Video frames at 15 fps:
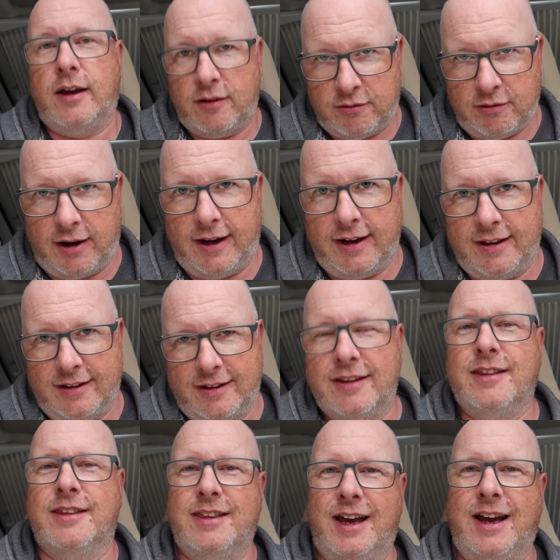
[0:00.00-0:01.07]
Right,
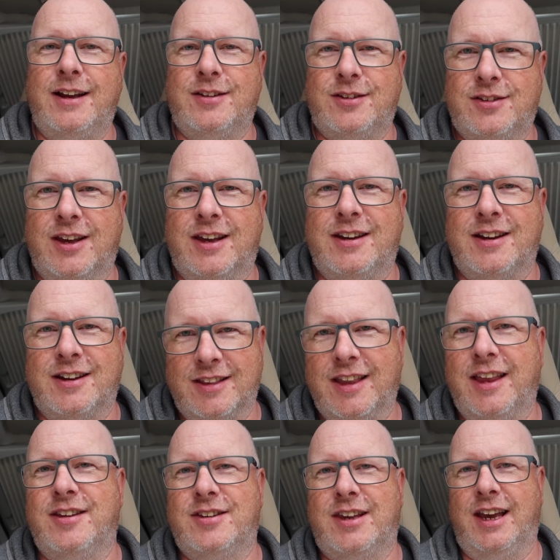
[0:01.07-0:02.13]
that said,
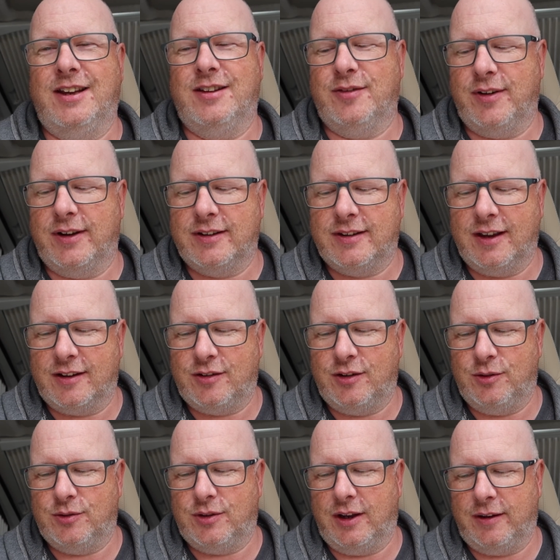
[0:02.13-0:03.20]
let's get into VanTech
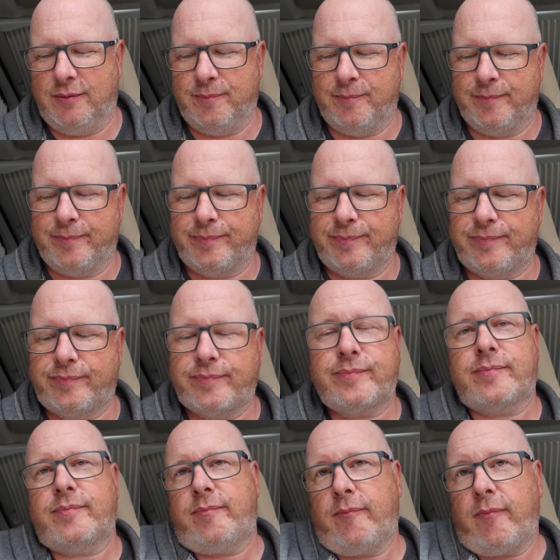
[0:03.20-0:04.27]
Tuesday.
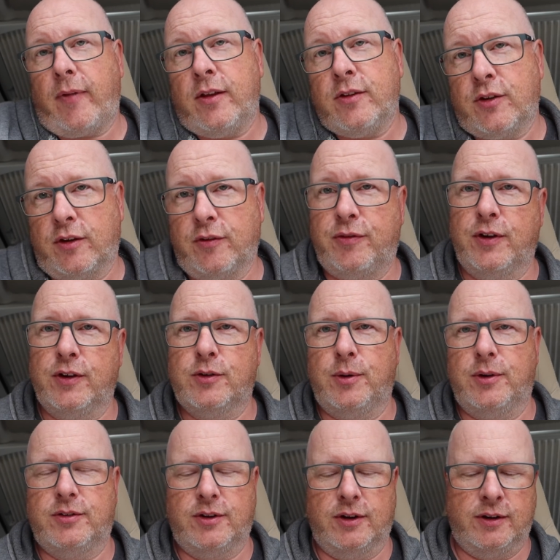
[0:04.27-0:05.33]
So the first
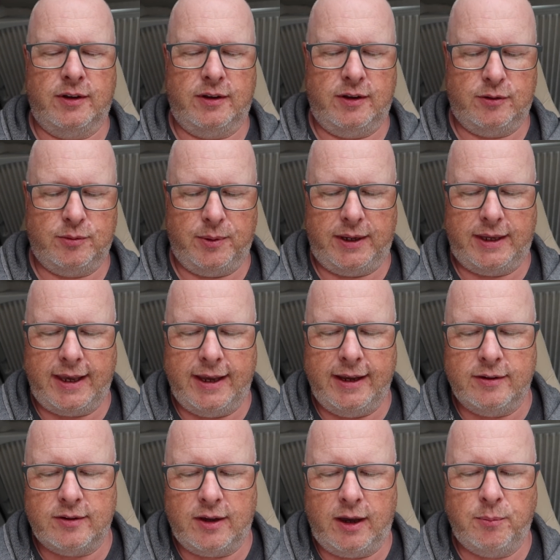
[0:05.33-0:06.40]
question this week
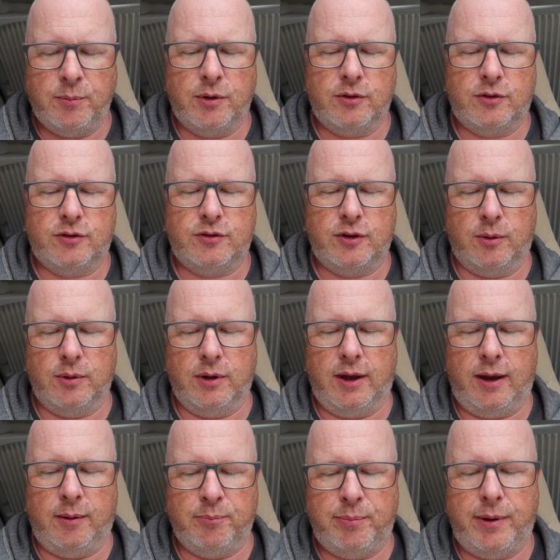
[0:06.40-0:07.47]
is, how much solar
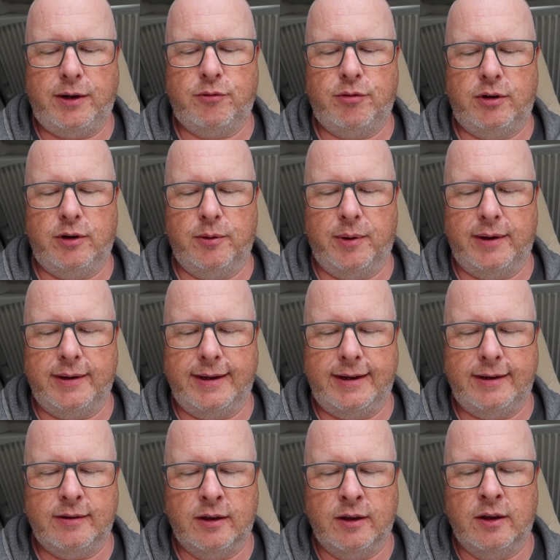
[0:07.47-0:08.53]
and battery do I
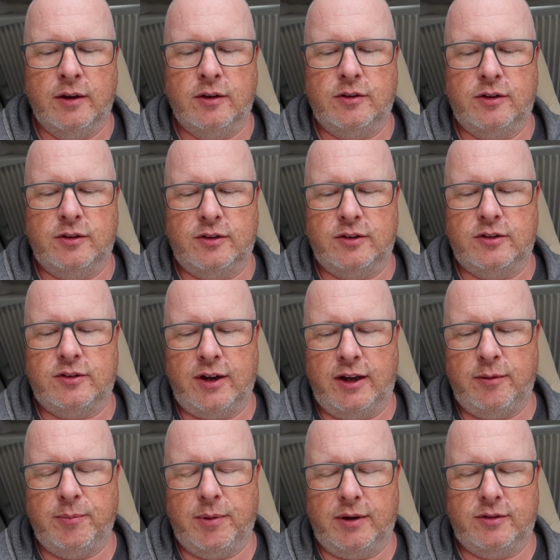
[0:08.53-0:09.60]
need to
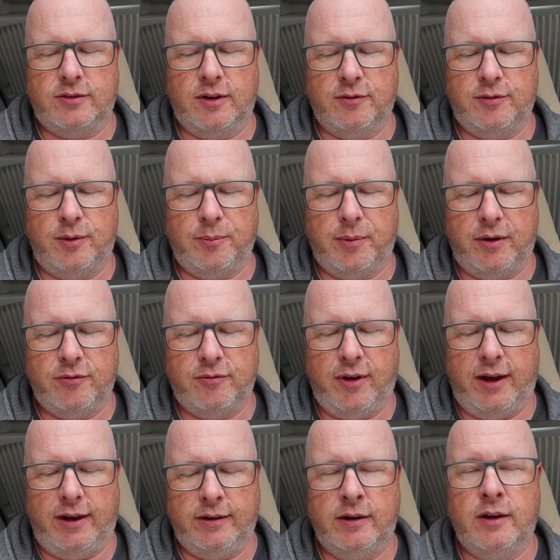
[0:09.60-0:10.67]
sustain myself in my
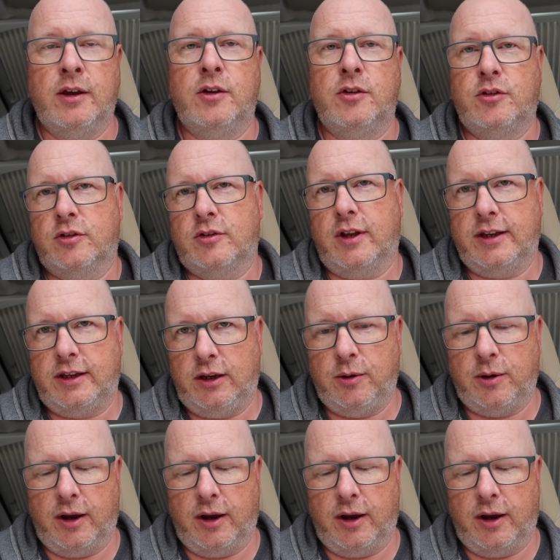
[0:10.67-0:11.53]
van, just like you